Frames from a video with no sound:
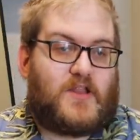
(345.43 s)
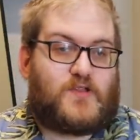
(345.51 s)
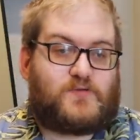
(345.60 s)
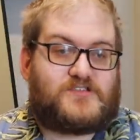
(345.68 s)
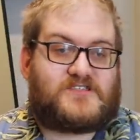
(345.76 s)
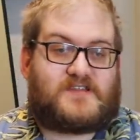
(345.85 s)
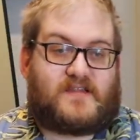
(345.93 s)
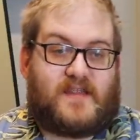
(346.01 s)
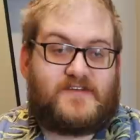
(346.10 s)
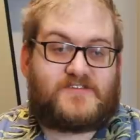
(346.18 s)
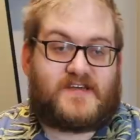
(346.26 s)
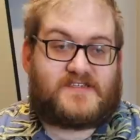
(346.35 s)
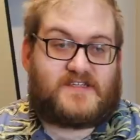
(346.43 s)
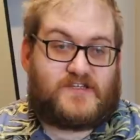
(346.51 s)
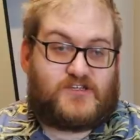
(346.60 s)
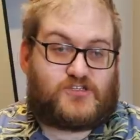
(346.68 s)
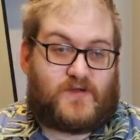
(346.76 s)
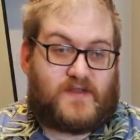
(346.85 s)
Those still interested
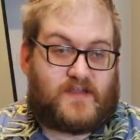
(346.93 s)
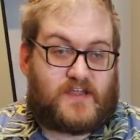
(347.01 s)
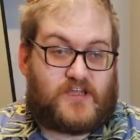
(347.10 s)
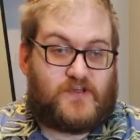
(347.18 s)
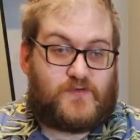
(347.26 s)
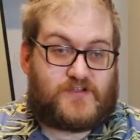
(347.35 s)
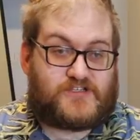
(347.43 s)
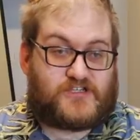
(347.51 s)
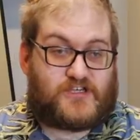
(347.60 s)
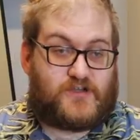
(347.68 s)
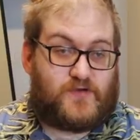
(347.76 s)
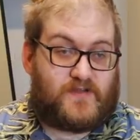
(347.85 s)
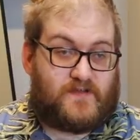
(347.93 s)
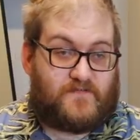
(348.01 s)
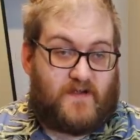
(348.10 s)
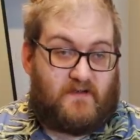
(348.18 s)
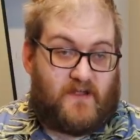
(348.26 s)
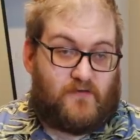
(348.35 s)
in joining the queue to secure their
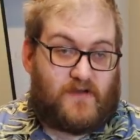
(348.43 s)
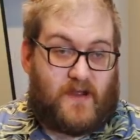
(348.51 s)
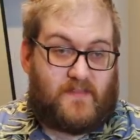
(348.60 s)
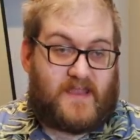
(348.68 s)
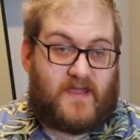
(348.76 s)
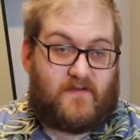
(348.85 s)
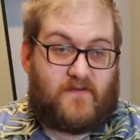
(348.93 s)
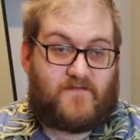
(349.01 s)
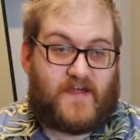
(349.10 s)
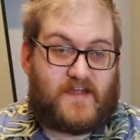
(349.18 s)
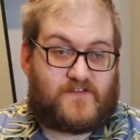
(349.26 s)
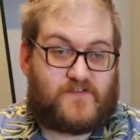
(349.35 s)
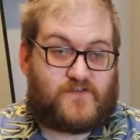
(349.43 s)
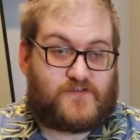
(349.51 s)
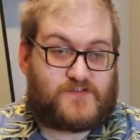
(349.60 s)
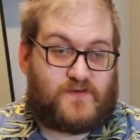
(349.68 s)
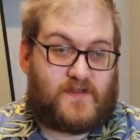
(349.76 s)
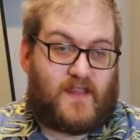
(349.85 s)
very own Ami are invited to do
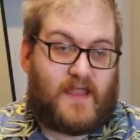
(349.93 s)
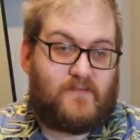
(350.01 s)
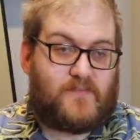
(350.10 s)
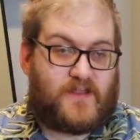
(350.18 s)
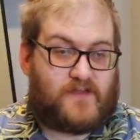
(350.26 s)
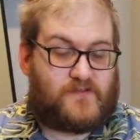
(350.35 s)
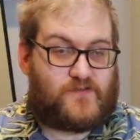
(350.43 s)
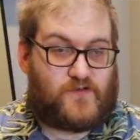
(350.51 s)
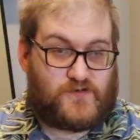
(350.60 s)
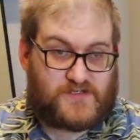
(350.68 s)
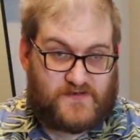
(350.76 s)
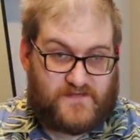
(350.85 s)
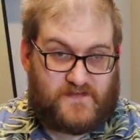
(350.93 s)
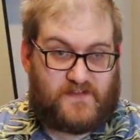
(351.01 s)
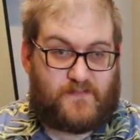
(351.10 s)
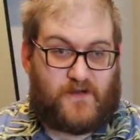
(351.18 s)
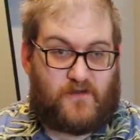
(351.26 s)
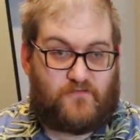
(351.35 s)
so online with a £250
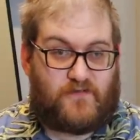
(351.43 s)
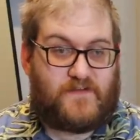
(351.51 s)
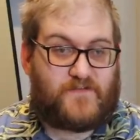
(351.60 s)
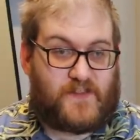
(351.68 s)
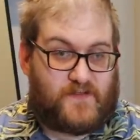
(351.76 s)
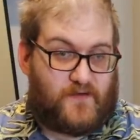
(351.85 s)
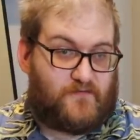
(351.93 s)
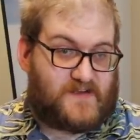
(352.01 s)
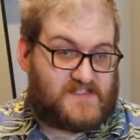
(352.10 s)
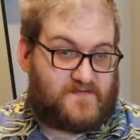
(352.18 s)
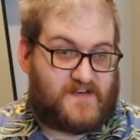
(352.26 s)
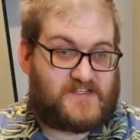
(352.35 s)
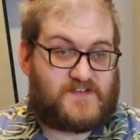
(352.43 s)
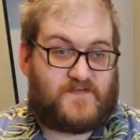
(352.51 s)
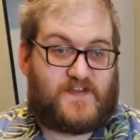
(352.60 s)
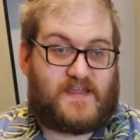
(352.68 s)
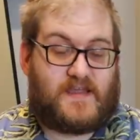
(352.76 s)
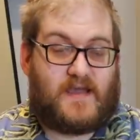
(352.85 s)
refundable reservation
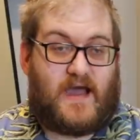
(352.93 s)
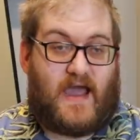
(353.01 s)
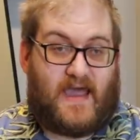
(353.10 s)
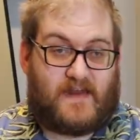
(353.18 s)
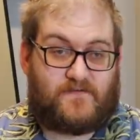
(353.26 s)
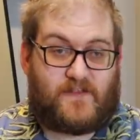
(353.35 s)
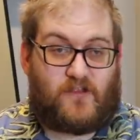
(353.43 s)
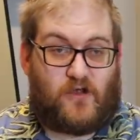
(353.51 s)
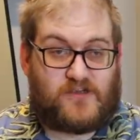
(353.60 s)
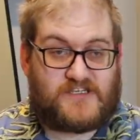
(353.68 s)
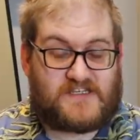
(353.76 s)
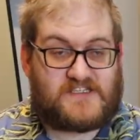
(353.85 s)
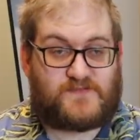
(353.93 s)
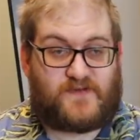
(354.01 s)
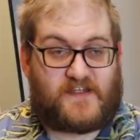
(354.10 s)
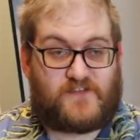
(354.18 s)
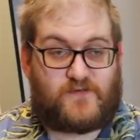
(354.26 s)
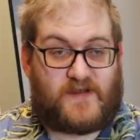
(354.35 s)
fee ahead of the launch in
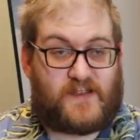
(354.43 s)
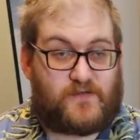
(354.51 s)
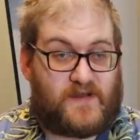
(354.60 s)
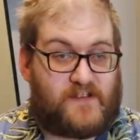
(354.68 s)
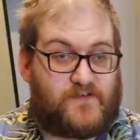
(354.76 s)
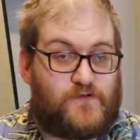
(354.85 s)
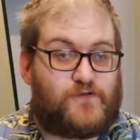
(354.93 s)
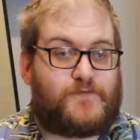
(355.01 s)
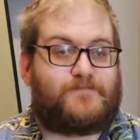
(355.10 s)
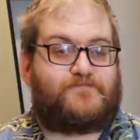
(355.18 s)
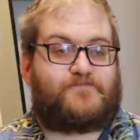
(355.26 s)
spring 2022.